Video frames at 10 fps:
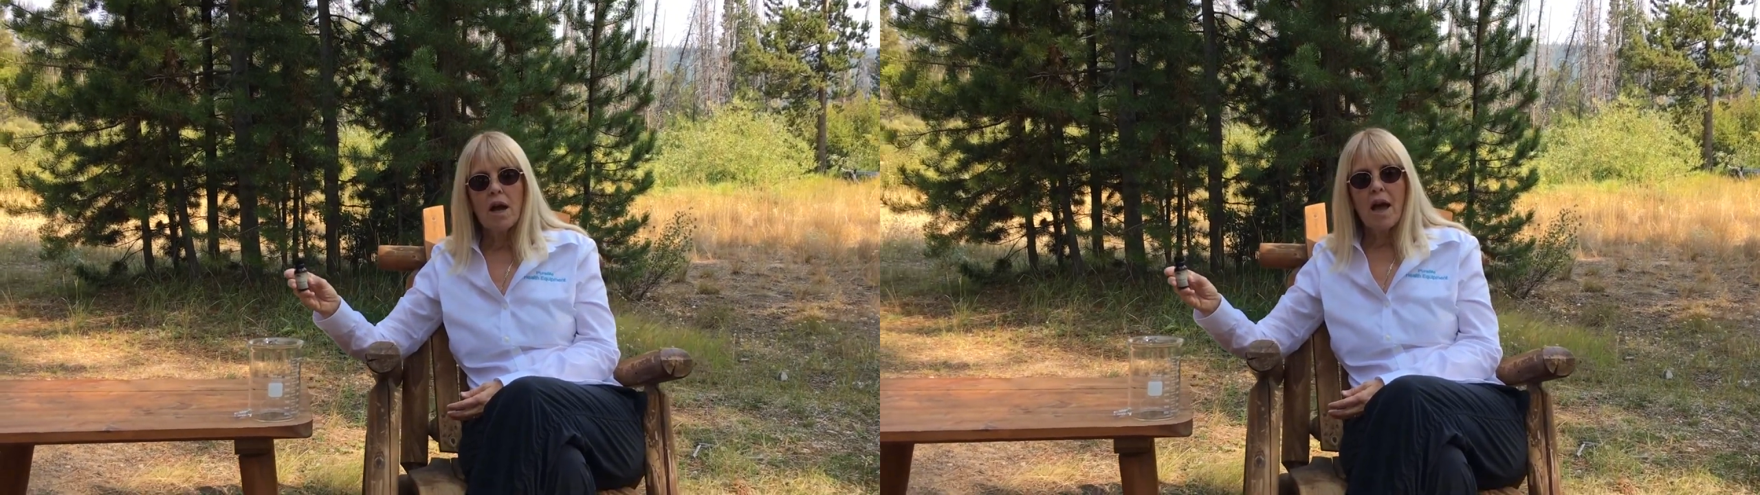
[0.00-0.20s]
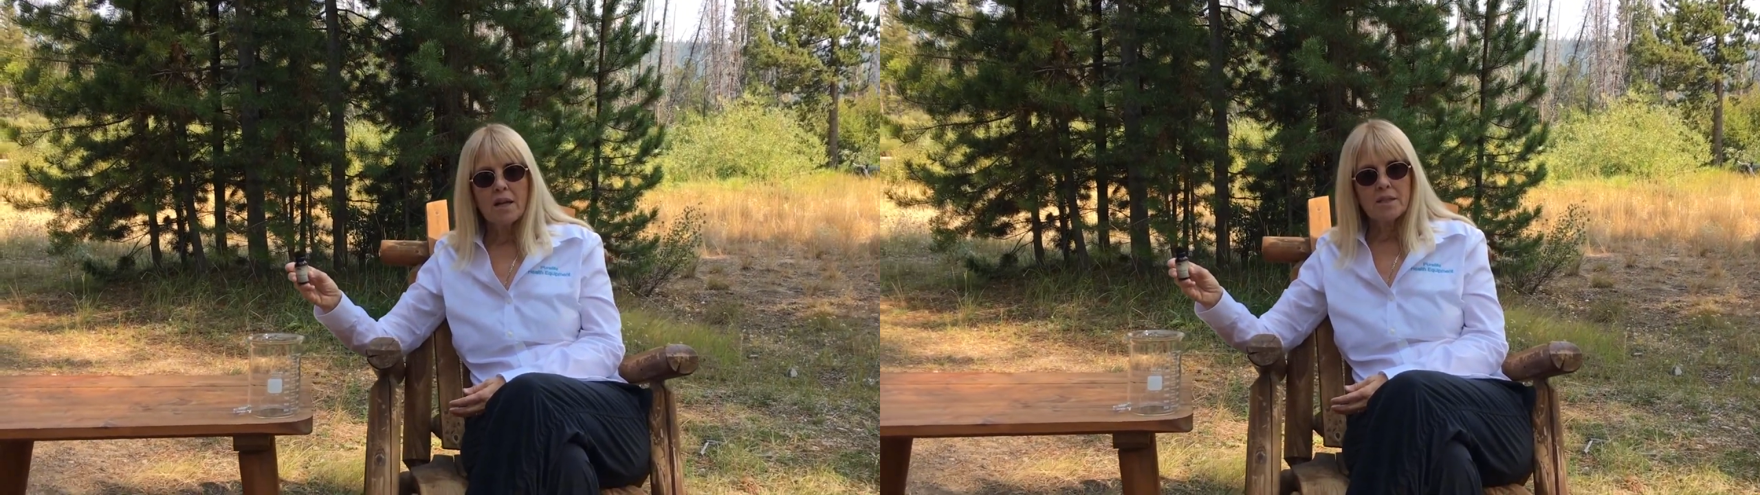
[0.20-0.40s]

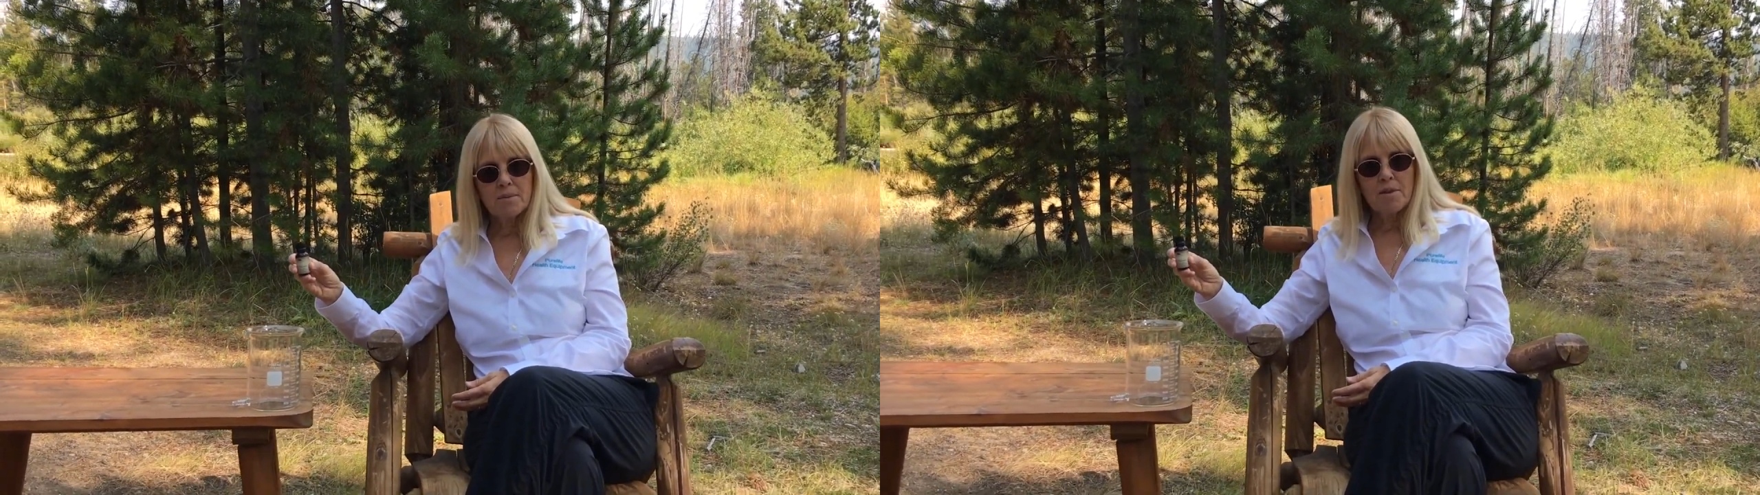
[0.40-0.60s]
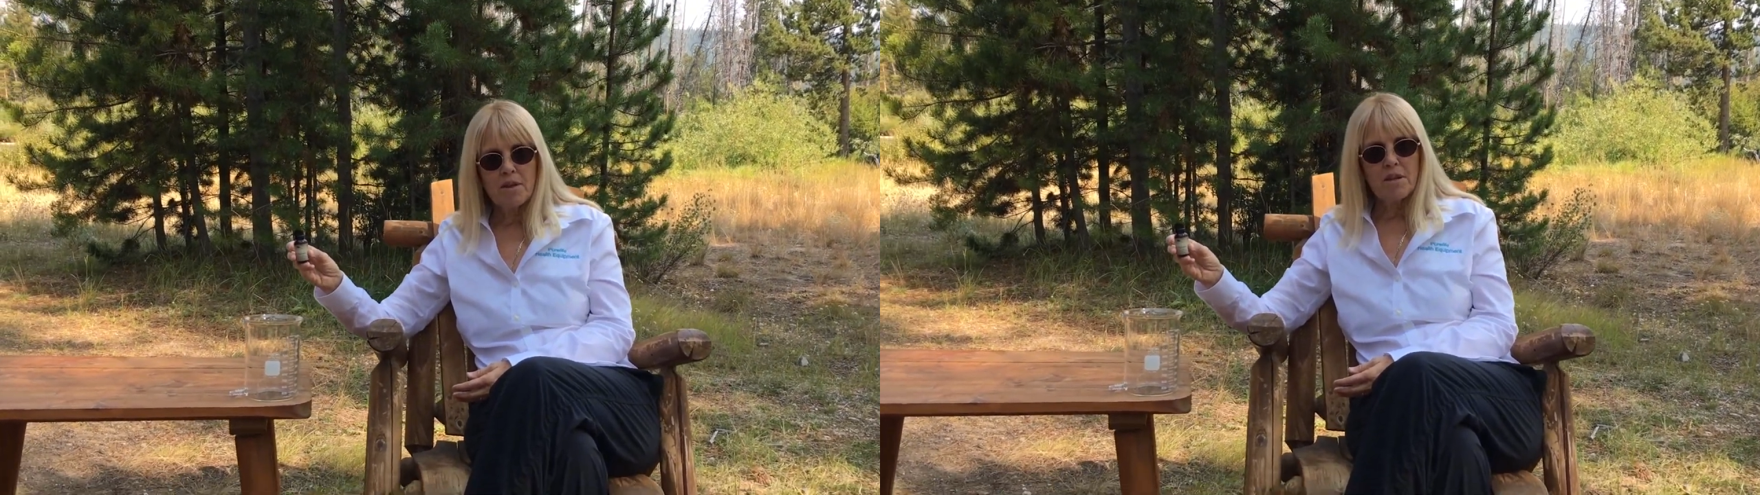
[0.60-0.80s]
add
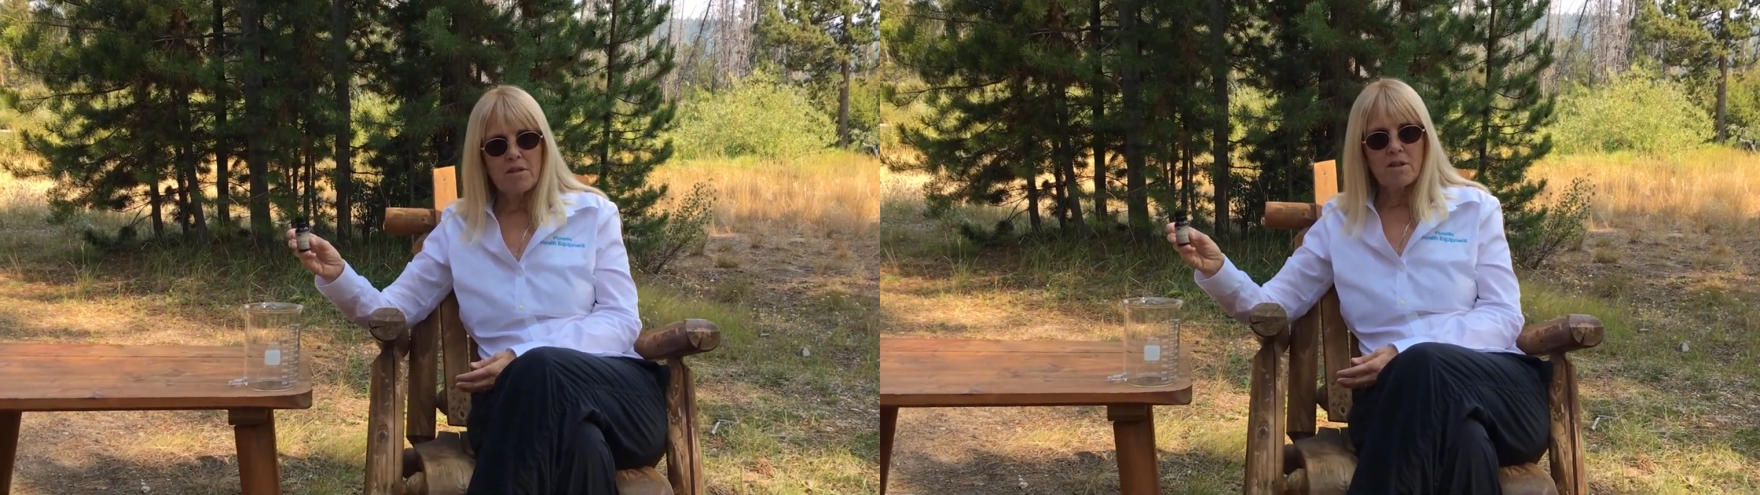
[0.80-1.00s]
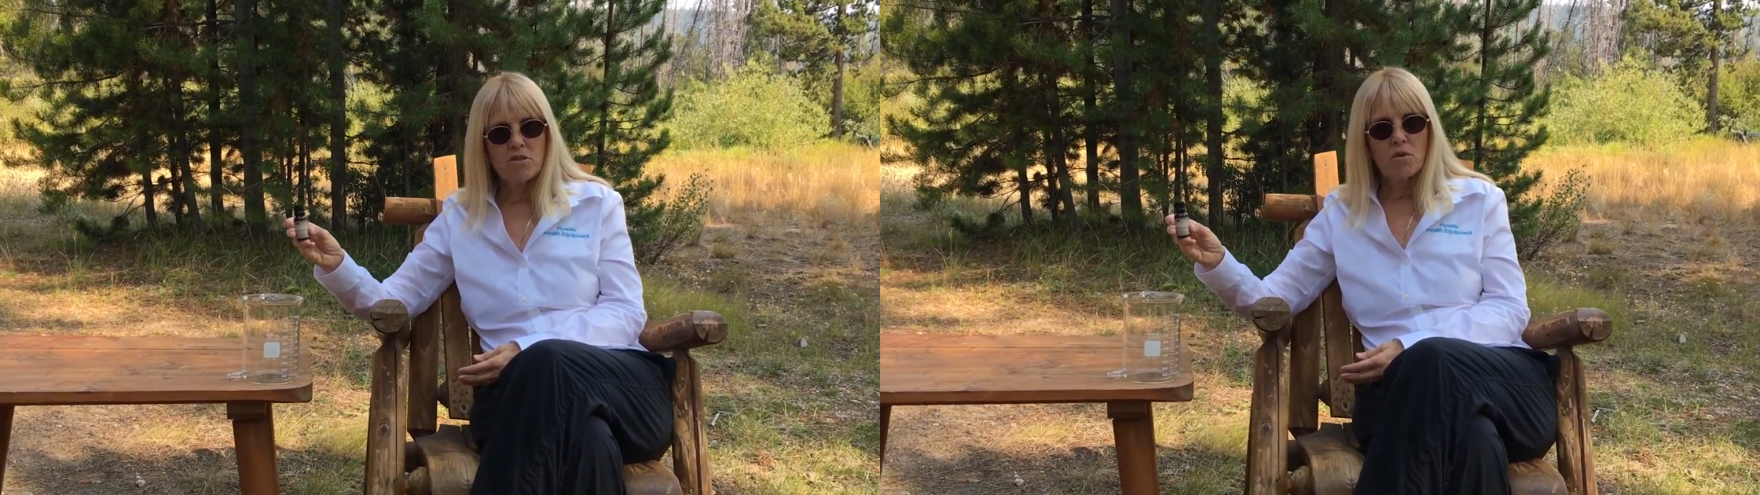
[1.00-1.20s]
some of the
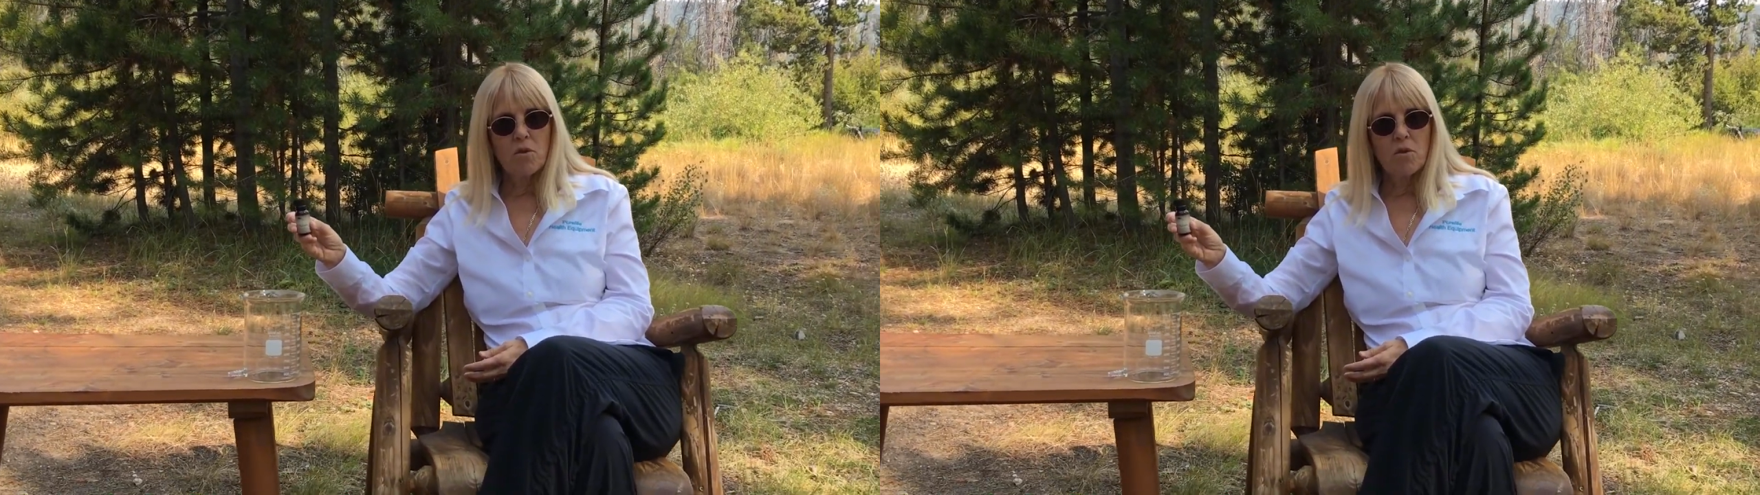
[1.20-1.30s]
essential